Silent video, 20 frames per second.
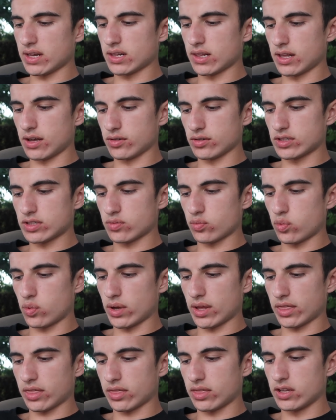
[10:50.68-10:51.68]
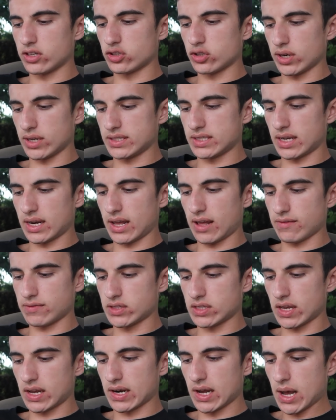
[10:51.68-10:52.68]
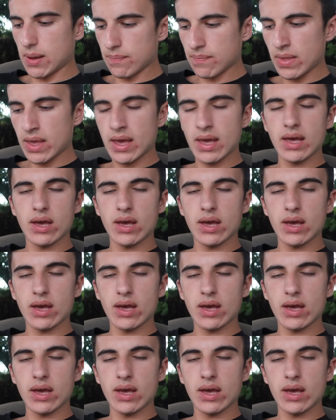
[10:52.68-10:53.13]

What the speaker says: close with the trades that I have set up.